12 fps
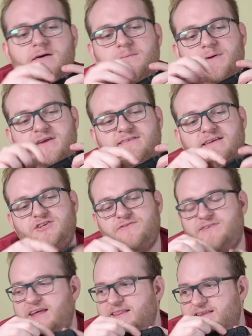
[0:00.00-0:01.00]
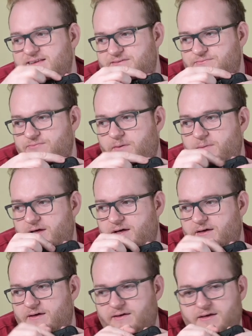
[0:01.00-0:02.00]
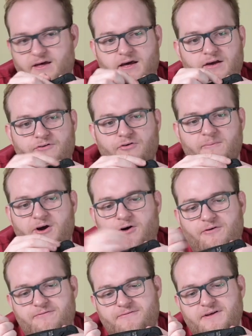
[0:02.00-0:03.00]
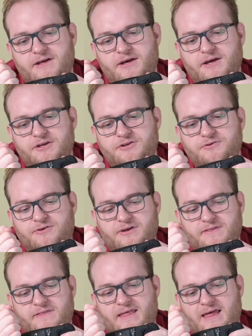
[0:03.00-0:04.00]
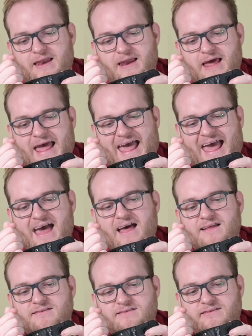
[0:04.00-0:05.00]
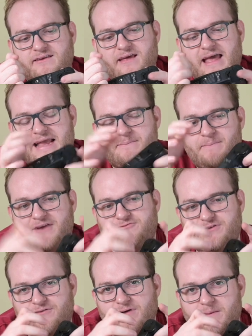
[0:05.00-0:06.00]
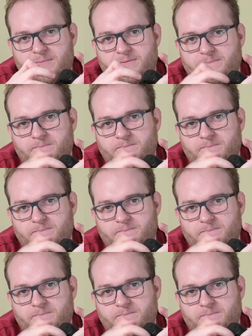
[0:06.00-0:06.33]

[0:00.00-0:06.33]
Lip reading: But essentially, if you take this rubber grommet off, you can then add a battery grip.